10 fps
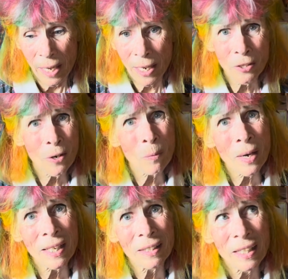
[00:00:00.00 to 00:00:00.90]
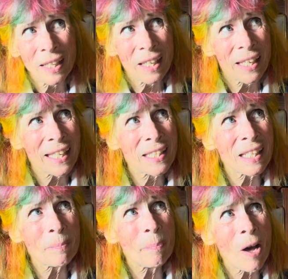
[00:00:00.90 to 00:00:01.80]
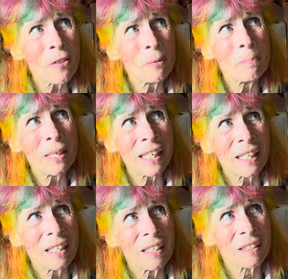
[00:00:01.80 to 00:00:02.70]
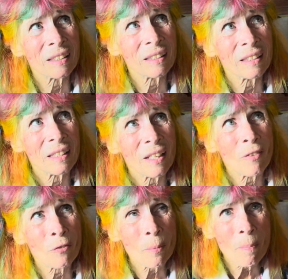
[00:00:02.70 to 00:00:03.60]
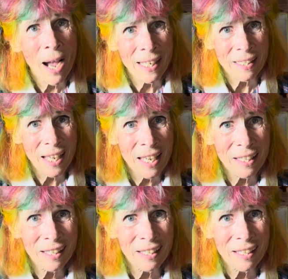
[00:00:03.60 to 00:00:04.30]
And you know what? It didn't bother me for my sake,